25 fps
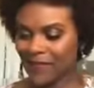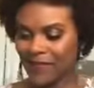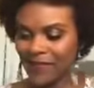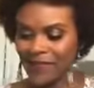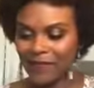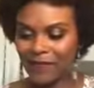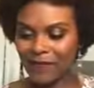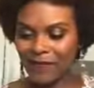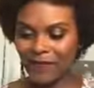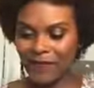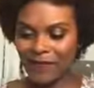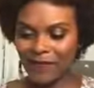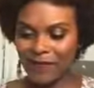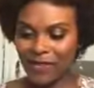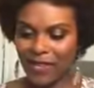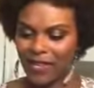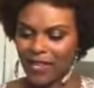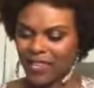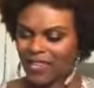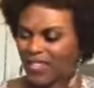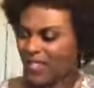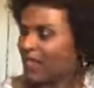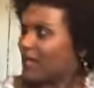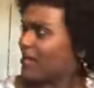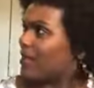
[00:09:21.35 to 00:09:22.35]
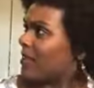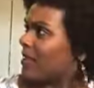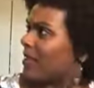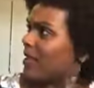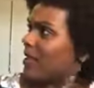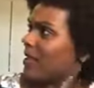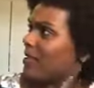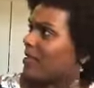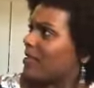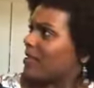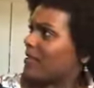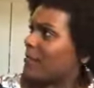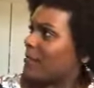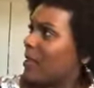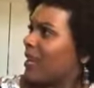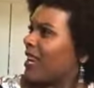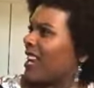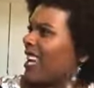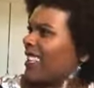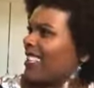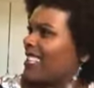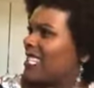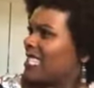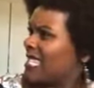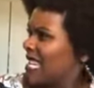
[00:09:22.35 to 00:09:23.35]
It smell like the
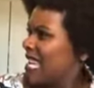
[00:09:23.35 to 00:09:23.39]
seasoning.